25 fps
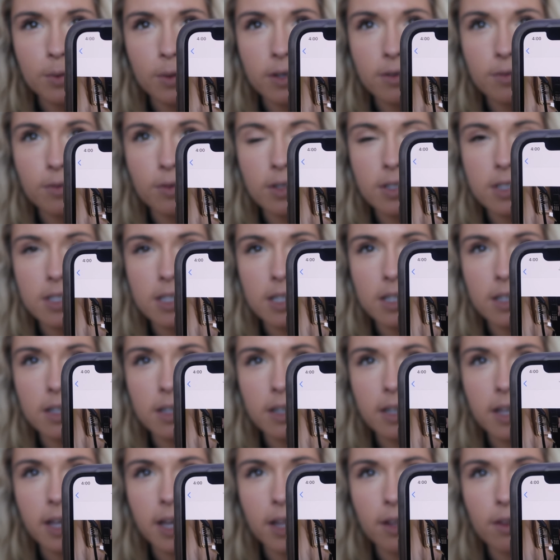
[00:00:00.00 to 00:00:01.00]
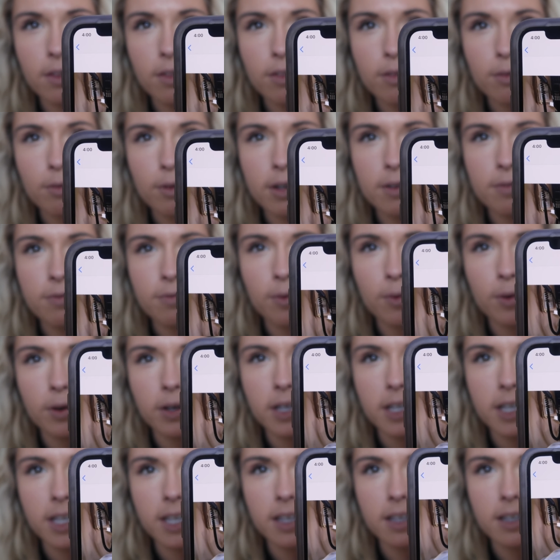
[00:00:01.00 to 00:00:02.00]
twenty fourteen at three
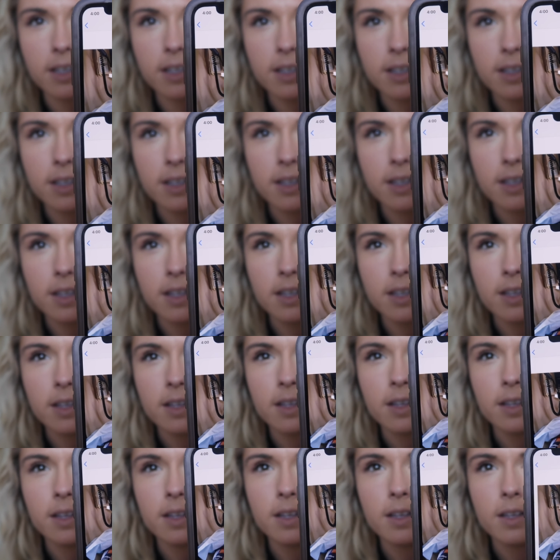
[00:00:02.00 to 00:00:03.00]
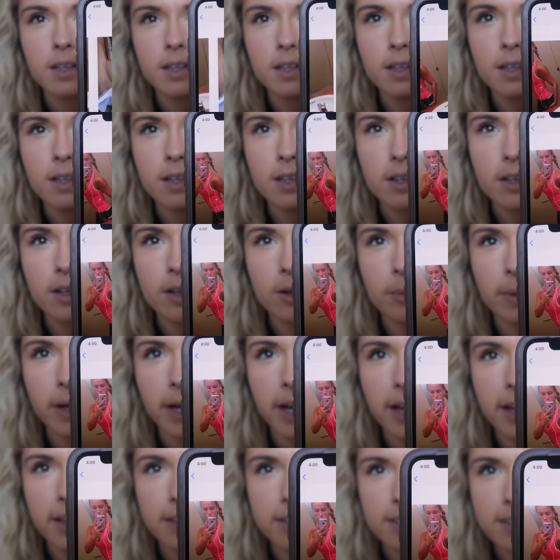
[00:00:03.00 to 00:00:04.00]
forty. Go
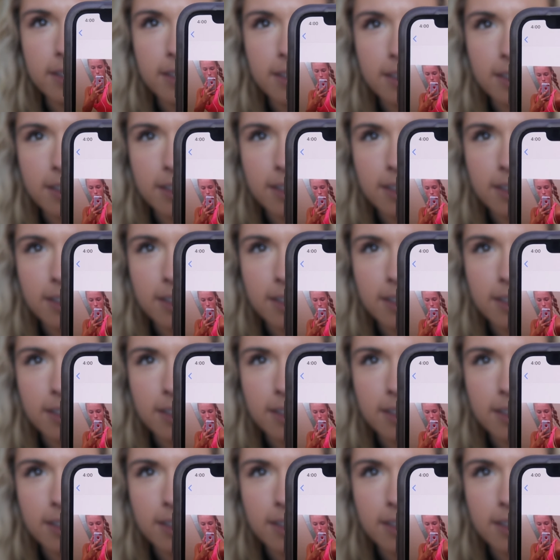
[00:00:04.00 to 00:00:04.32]
back